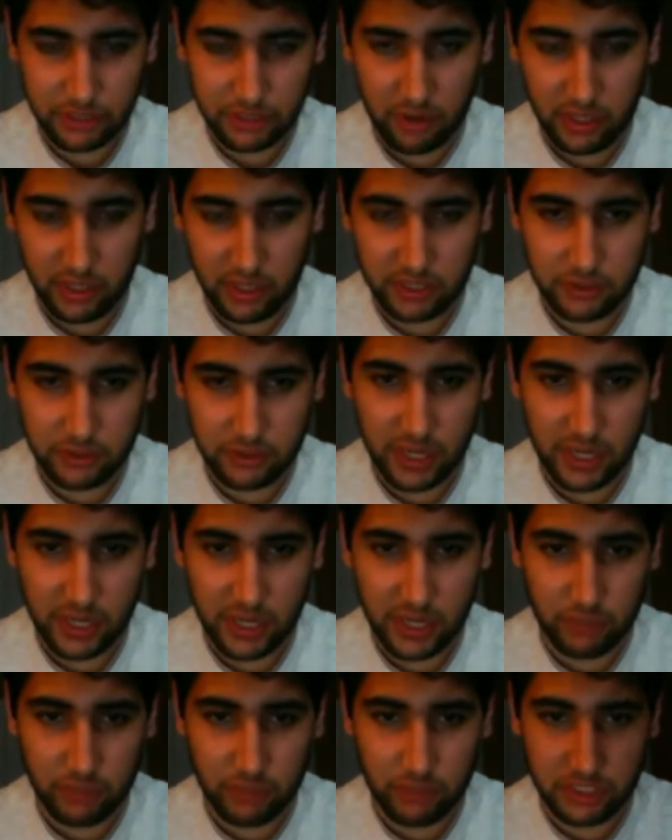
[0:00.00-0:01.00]
interact
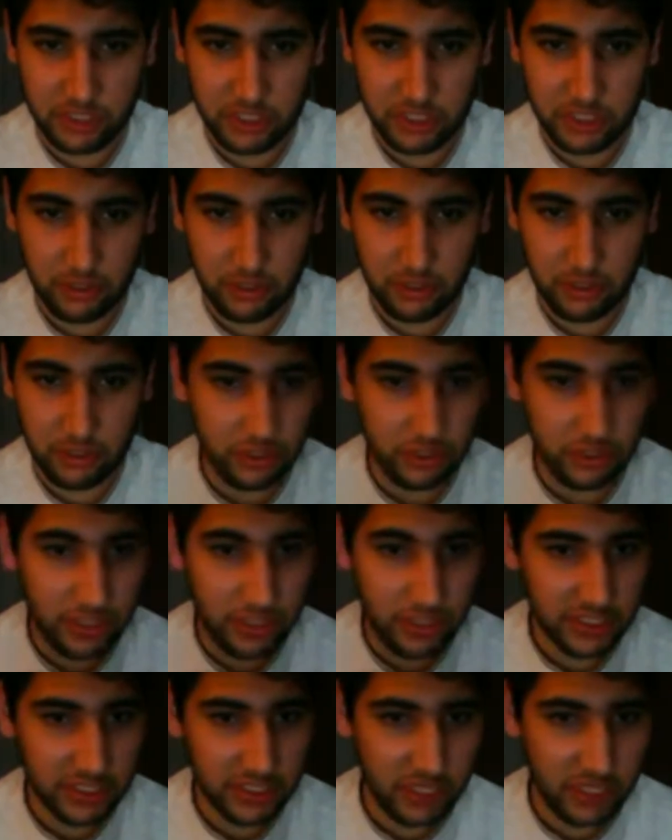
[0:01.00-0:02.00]
with each other, so that's
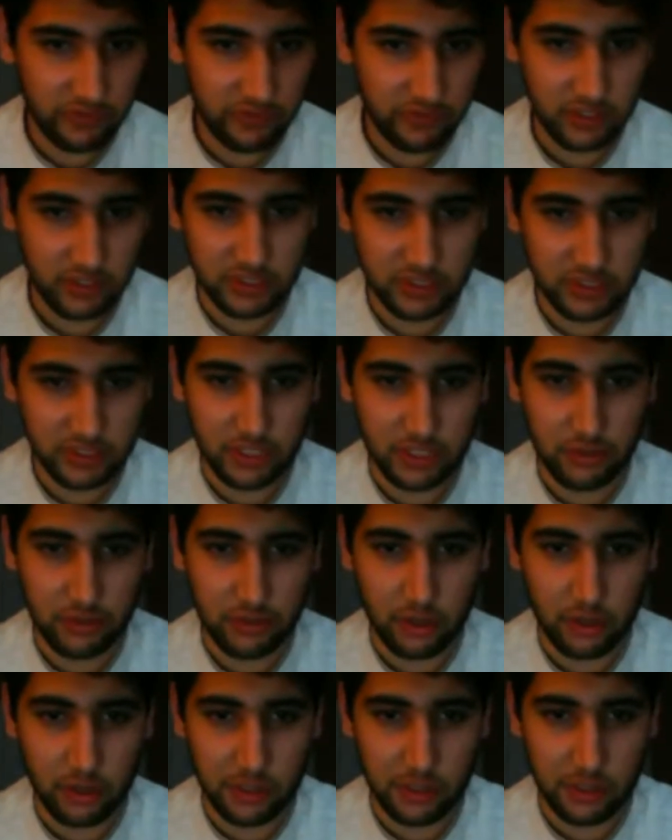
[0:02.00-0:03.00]
kind of considered
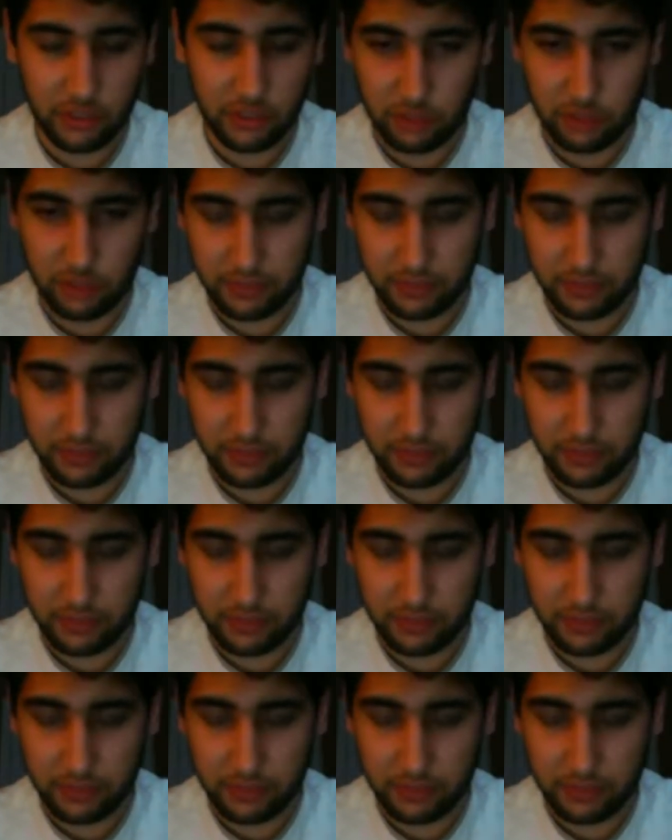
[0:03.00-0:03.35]
dark humor.